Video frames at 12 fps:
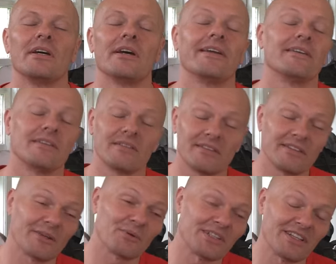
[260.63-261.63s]
And
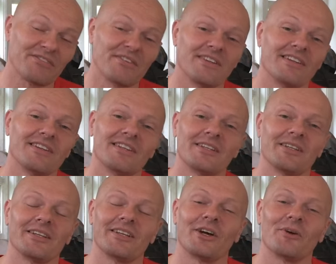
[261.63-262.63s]
there will
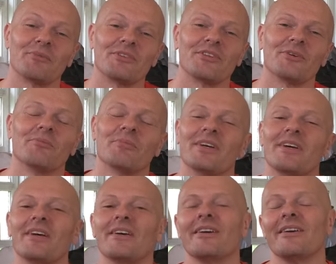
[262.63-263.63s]
definitely come some
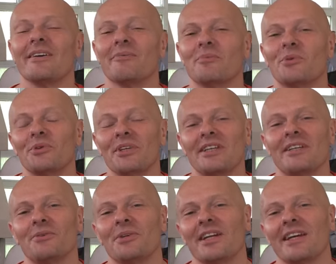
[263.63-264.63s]

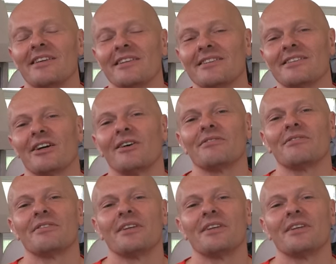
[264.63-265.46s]
Marini-related stuff,